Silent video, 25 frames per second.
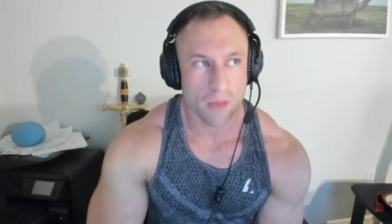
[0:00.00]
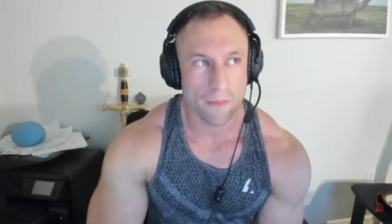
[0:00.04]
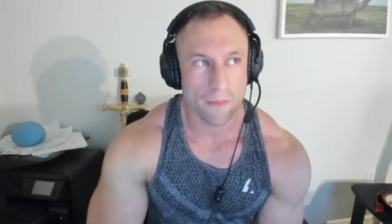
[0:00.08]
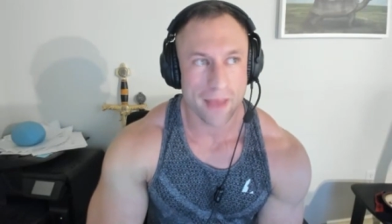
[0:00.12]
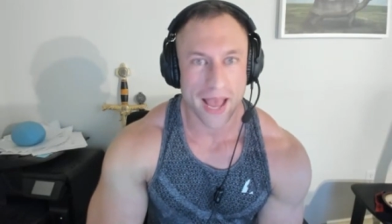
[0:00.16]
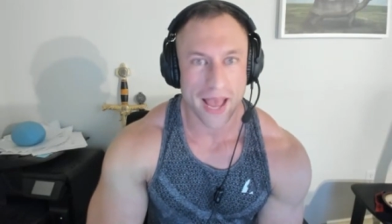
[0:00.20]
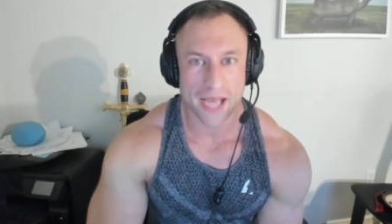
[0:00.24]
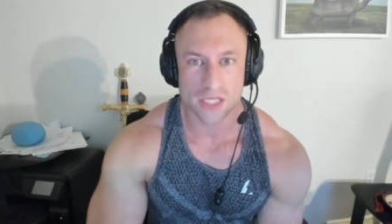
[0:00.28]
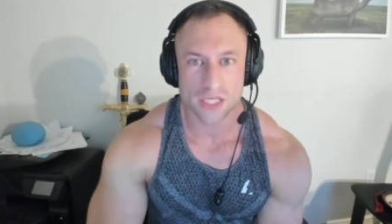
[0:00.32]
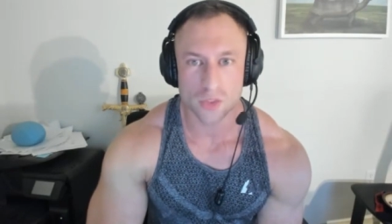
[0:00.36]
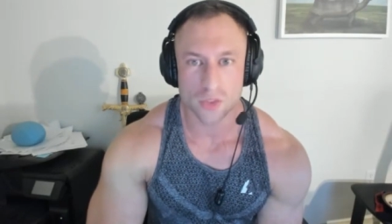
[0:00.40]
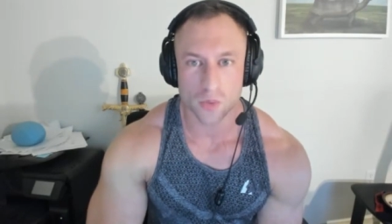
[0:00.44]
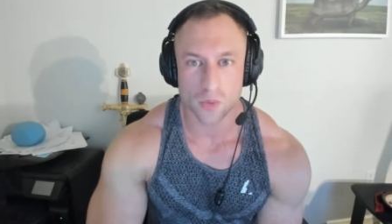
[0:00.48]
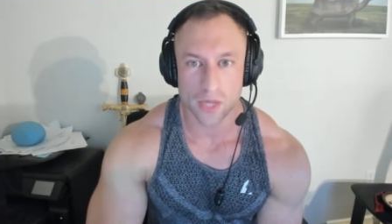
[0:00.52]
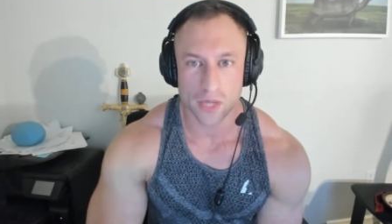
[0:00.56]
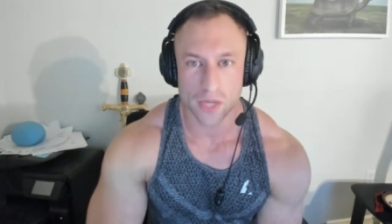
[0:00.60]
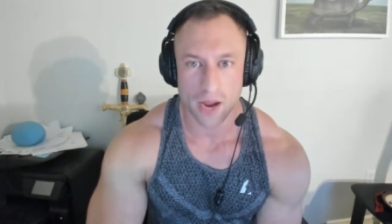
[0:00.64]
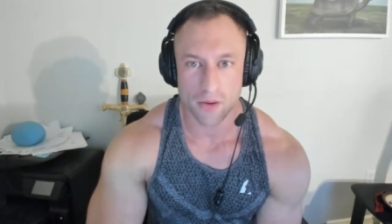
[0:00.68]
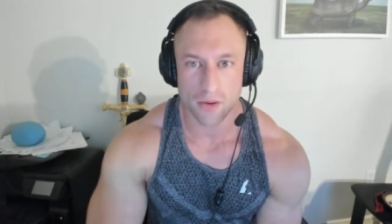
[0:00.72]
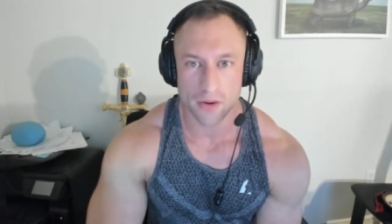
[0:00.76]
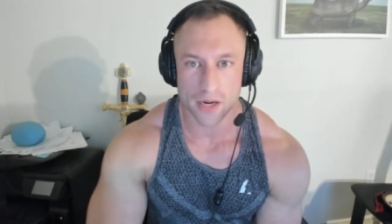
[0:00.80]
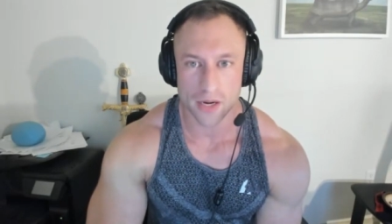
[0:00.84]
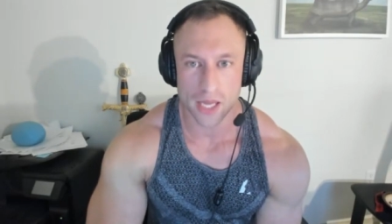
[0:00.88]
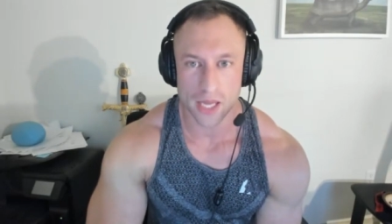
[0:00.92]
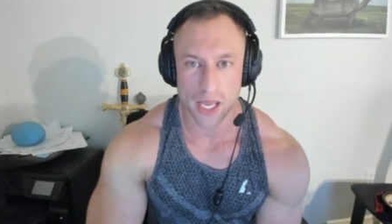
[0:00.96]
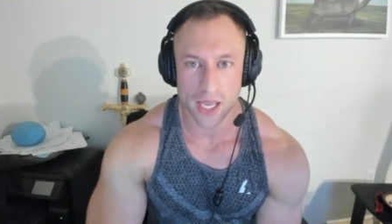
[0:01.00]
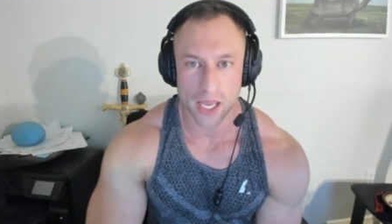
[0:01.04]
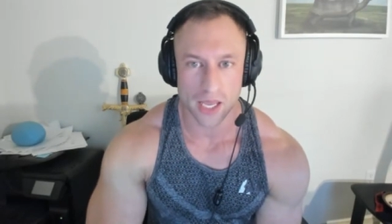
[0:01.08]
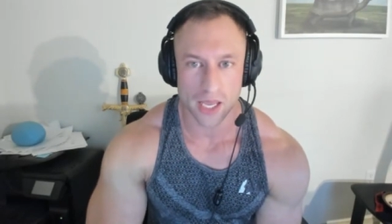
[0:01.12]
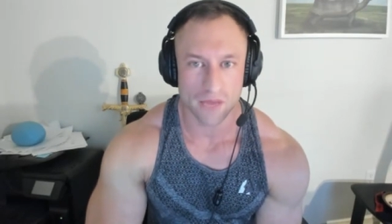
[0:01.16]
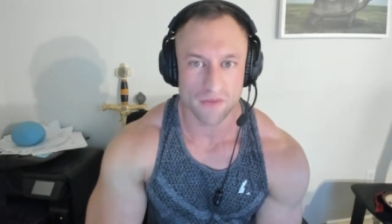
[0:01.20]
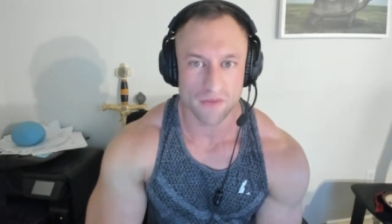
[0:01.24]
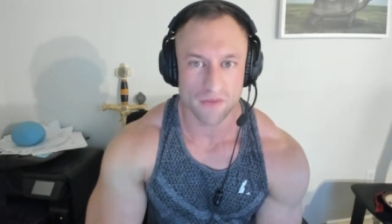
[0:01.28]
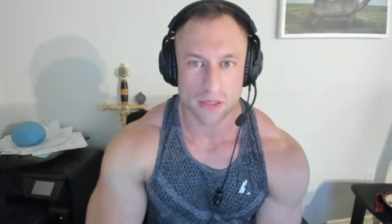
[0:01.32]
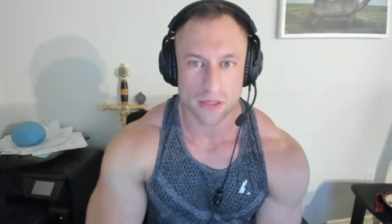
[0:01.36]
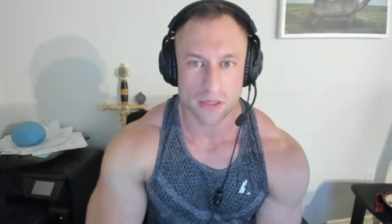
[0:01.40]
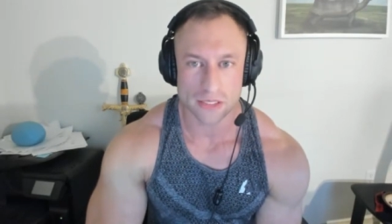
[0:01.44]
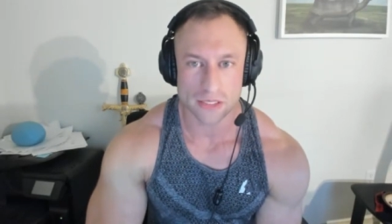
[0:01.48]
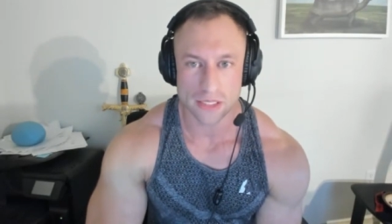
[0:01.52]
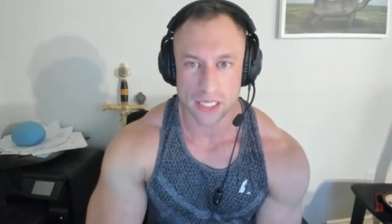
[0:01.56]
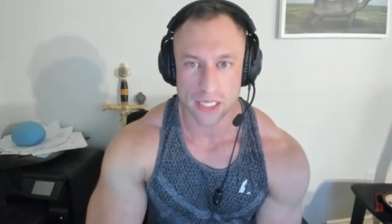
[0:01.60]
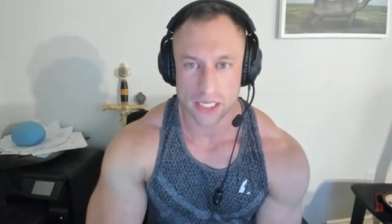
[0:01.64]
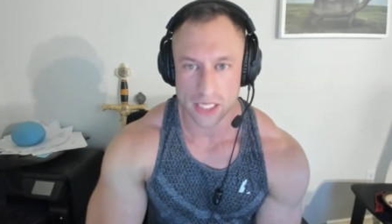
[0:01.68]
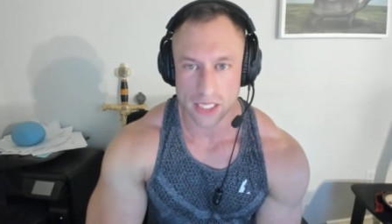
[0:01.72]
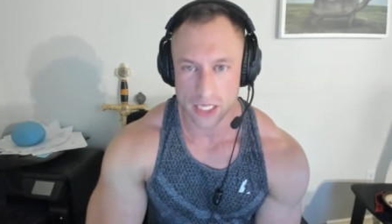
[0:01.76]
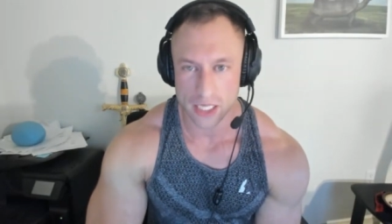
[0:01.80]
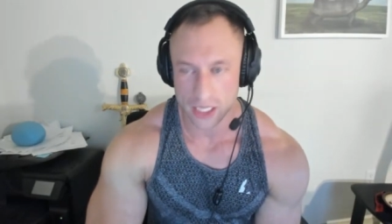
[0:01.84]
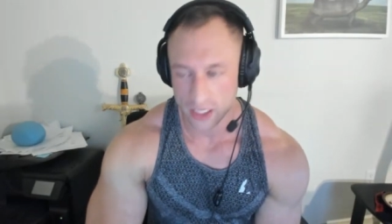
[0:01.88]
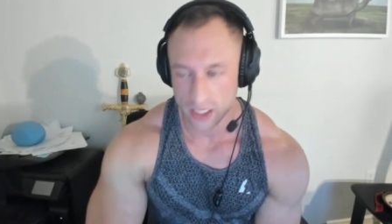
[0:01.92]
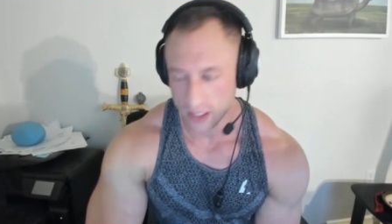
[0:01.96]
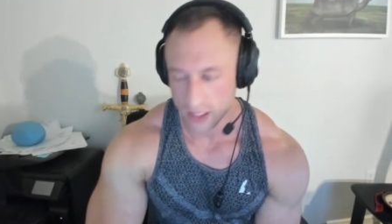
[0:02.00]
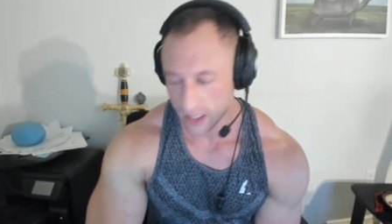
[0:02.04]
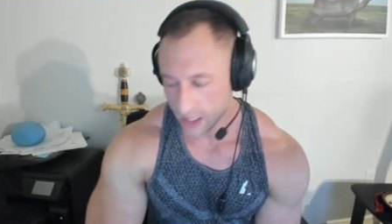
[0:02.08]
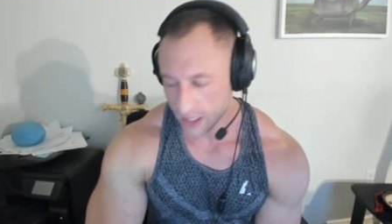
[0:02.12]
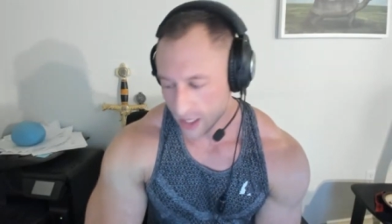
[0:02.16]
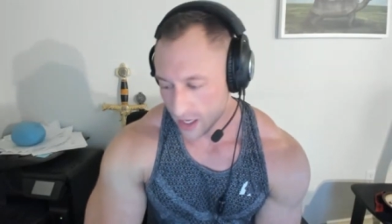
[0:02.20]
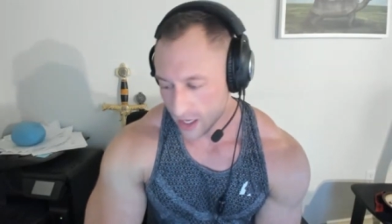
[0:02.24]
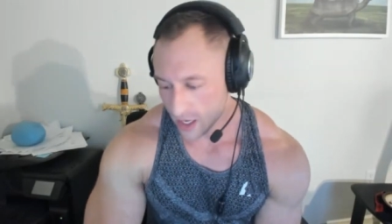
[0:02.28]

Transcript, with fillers: max one hour a day if i was lucky